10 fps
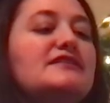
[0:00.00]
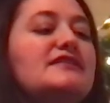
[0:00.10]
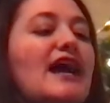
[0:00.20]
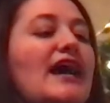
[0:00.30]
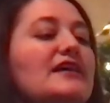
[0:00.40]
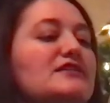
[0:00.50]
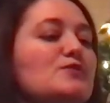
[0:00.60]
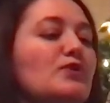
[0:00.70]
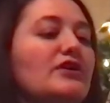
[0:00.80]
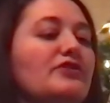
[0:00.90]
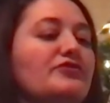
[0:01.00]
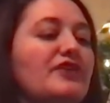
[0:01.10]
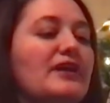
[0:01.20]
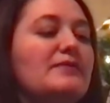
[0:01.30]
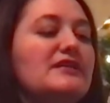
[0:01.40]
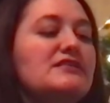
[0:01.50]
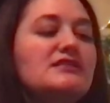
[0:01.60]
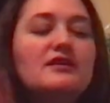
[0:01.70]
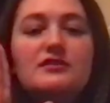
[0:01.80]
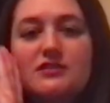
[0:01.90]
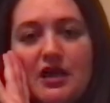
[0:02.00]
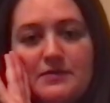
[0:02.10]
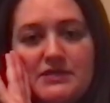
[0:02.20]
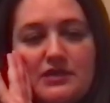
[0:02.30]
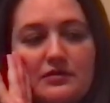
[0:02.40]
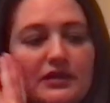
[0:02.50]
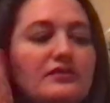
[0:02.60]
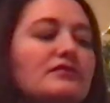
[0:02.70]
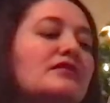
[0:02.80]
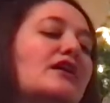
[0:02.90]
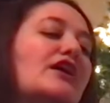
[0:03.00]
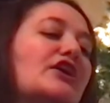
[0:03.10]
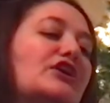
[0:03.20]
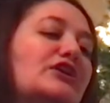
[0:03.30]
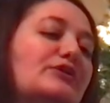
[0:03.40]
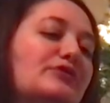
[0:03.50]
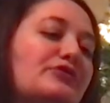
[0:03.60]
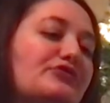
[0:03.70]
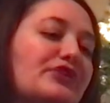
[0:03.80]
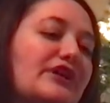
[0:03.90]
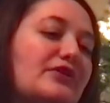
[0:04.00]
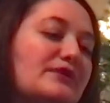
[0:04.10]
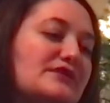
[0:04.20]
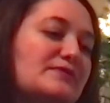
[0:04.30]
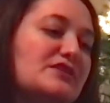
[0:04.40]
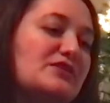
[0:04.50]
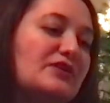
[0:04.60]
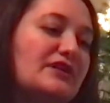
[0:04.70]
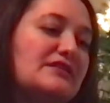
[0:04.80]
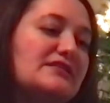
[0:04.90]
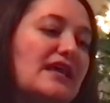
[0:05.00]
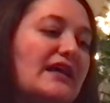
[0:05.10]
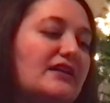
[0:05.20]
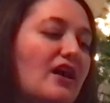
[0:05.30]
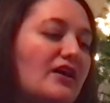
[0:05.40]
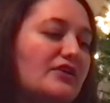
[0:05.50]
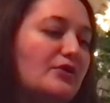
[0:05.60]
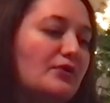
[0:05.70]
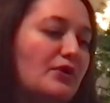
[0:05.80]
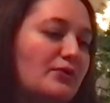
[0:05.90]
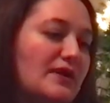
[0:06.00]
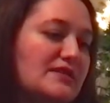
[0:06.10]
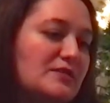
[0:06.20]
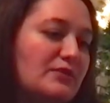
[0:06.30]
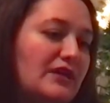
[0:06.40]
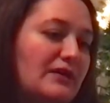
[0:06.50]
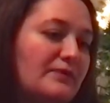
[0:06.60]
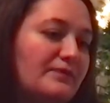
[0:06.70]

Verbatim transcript: Dad's world famous top secret gluten free Christmas cookies and hot cocoa recipe.